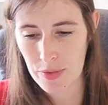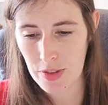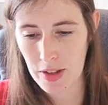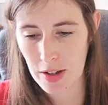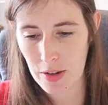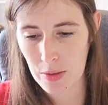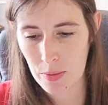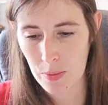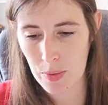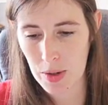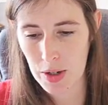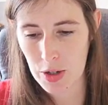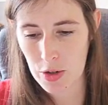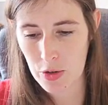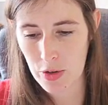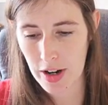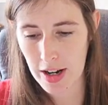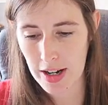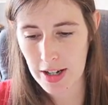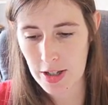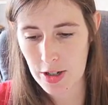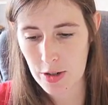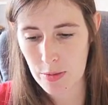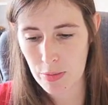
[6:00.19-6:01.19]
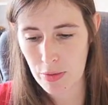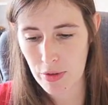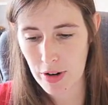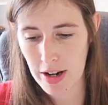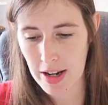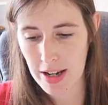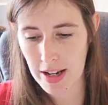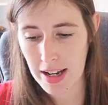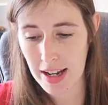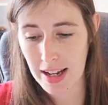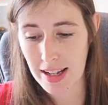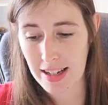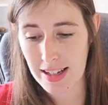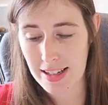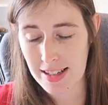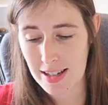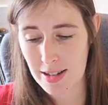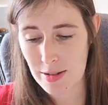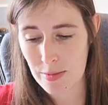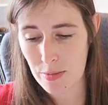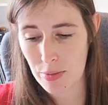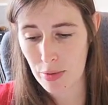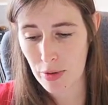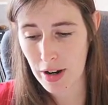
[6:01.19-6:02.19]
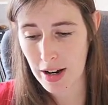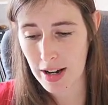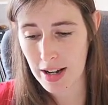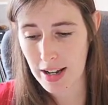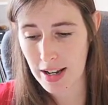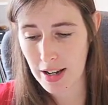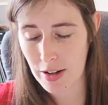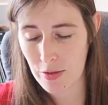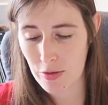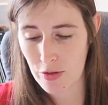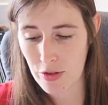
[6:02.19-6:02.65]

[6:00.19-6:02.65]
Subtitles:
that we tried to break and it didn't break,